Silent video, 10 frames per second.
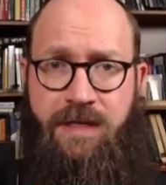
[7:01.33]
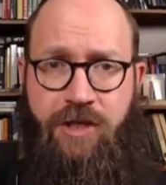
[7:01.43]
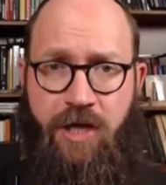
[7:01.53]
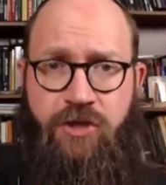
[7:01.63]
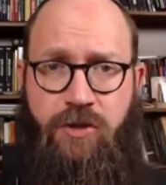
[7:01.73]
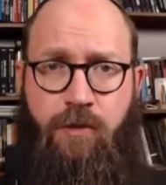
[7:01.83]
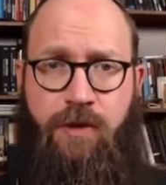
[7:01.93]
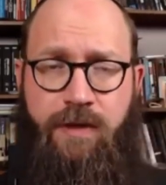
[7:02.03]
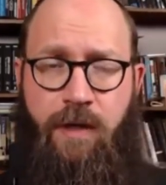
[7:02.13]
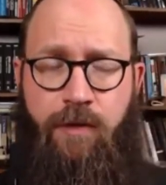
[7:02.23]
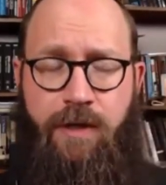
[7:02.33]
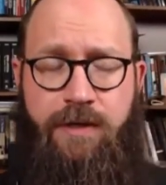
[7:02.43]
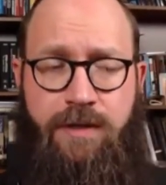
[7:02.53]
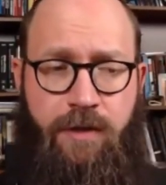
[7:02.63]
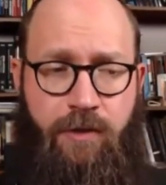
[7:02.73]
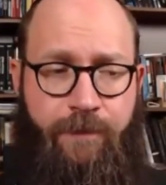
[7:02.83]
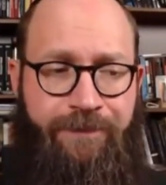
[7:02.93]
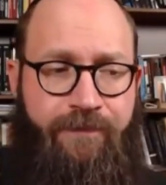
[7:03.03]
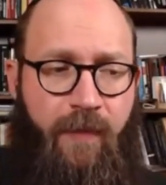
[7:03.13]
the educational work that I wanted to do.